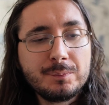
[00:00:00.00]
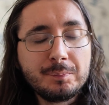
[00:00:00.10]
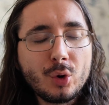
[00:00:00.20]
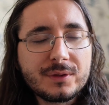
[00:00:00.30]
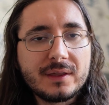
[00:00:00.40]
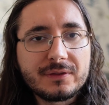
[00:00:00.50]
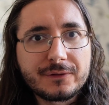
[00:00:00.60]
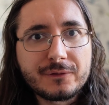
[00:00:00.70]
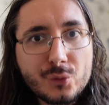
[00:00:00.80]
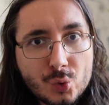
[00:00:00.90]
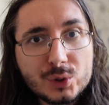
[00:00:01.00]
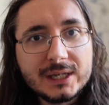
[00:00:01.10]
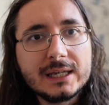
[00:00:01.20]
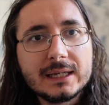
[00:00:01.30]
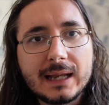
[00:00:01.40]
you more than
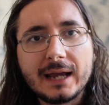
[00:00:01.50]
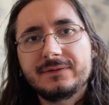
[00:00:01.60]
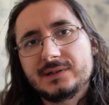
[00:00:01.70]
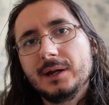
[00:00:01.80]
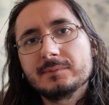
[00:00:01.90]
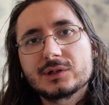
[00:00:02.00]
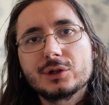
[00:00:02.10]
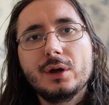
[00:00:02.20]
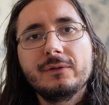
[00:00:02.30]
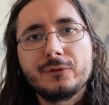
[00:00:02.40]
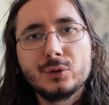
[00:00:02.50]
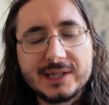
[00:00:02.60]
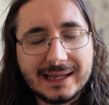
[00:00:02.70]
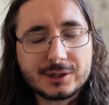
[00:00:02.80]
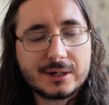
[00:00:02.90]
three lifetimes to go through
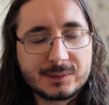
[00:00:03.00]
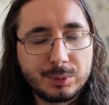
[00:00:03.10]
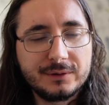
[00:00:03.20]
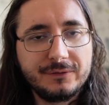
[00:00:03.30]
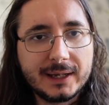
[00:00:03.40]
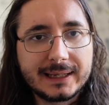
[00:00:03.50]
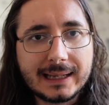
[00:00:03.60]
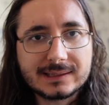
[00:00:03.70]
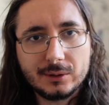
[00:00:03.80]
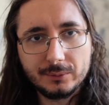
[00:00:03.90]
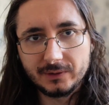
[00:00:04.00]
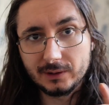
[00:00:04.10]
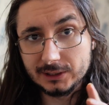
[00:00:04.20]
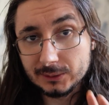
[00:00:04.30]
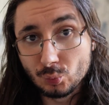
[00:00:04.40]
the entire Spotify catalog
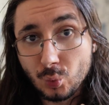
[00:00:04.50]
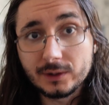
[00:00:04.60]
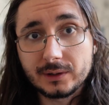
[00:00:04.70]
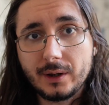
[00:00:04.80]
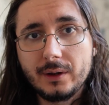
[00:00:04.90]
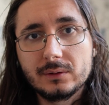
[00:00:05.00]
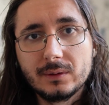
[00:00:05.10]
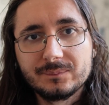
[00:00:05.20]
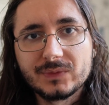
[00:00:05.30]
in one go.